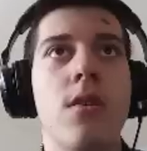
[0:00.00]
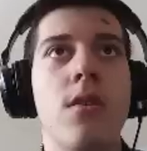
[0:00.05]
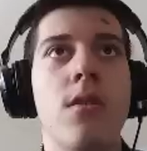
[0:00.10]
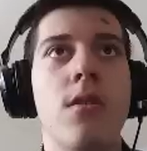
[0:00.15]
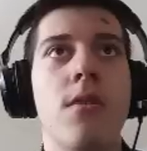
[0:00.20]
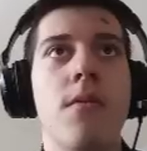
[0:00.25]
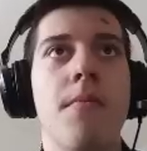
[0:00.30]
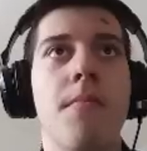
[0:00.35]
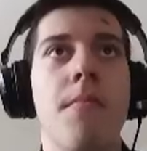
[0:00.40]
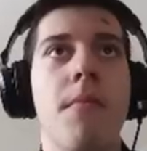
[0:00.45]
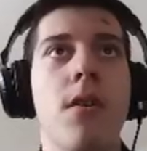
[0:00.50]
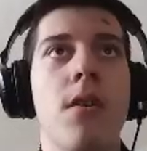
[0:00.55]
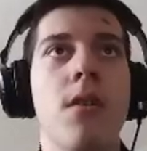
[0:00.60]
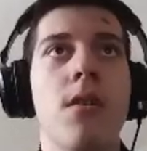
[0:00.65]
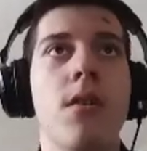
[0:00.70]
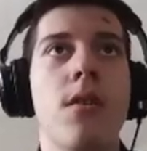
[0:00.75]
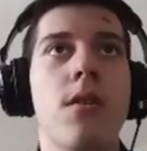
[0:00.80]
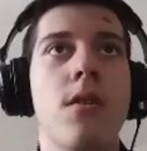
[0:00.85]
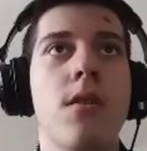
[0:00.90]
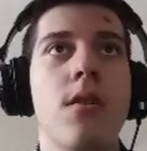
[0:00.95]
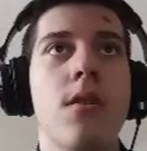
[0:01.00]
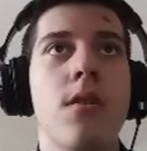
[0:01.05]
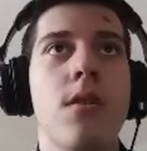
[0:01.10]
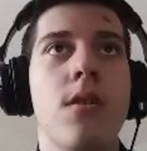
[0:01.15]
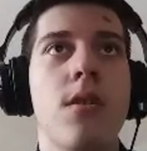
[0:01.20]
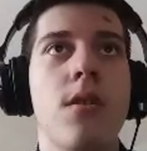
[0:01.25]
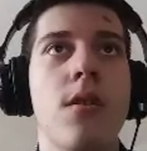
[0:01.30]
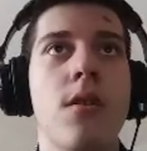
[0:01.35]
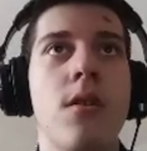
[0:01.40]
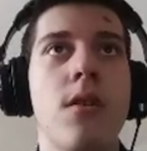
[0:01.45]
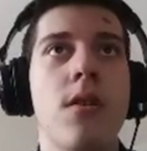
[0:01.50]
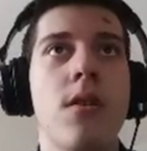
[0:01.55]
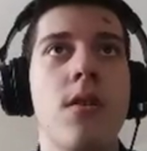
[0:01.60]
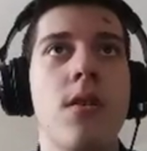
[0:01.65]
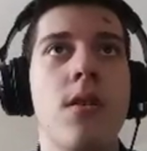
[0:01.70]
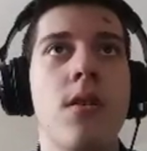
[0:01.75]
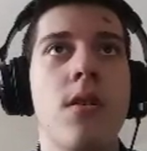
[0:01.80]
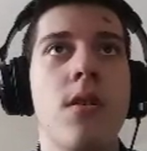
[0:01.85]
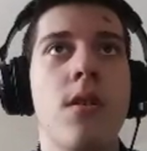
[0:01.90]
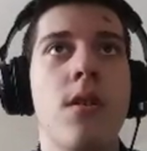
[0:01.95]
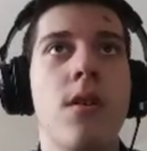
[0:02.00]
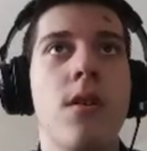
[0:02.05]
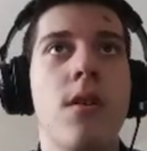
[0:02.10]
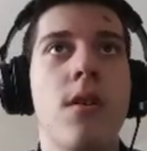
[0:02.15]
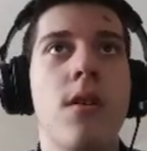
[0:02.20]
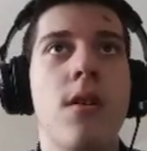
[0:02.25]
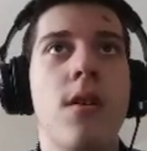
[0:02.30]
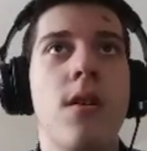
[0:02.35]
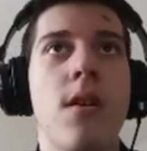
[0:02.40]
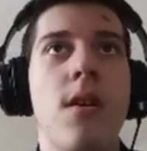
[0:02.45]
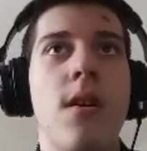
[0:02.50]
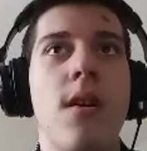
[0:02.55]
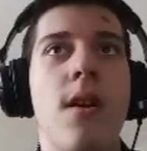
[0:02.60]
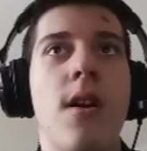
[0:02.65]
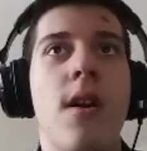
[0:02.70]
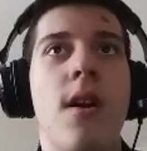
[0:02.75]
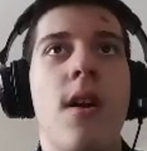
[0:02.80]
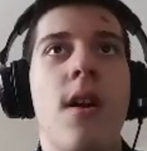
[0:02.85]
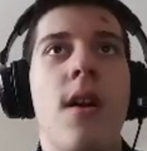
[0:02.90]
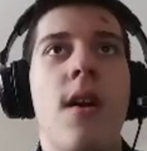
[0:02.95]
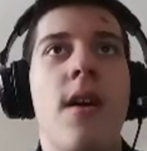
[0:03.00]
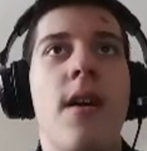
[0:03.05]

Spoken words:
Nothing is said.